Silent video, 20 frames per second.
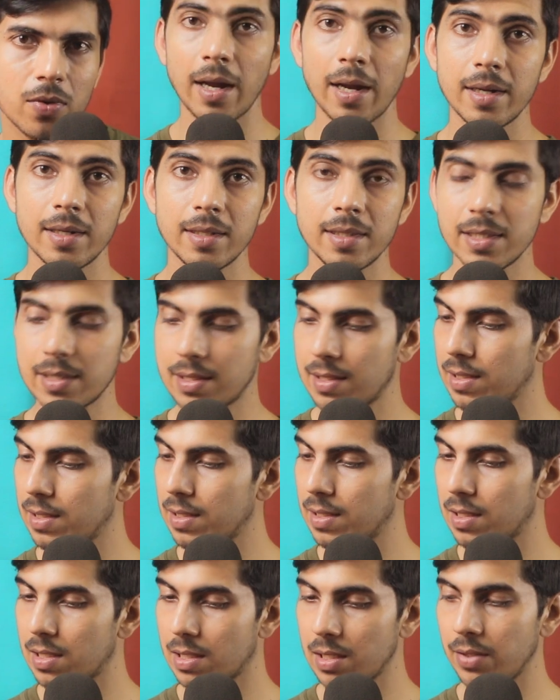And this
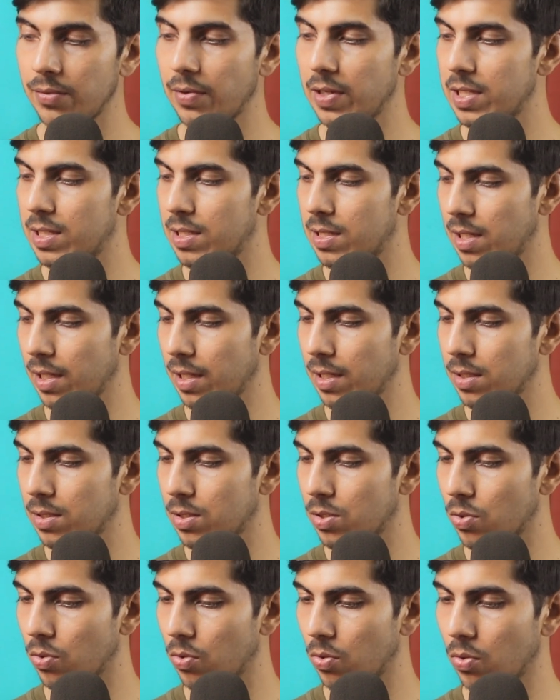is 3-way stick,
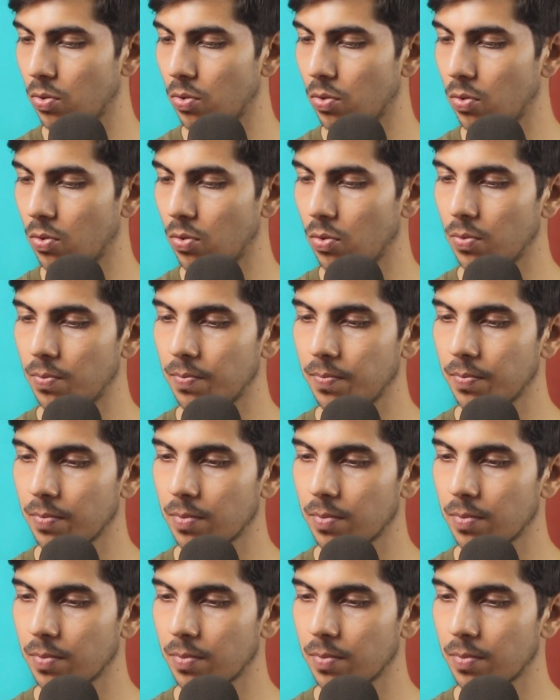so